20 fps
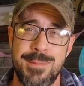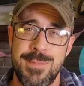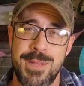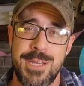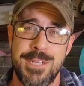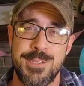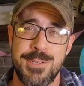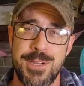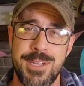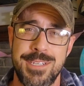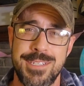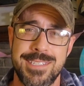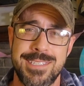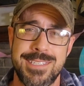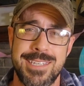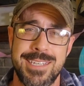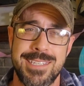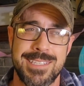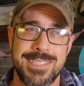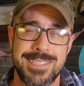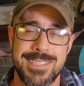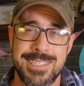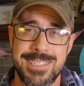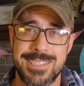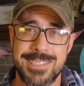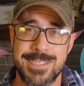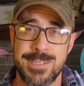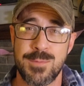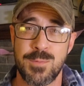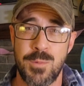I'm not trying to say that
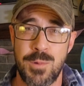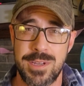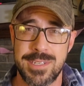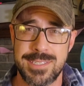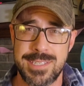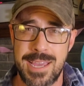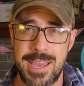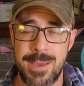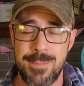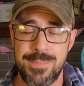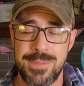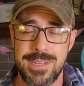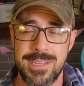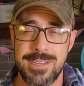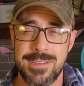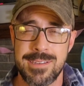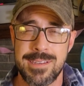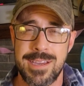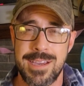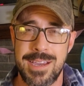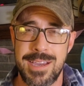this is what's happening.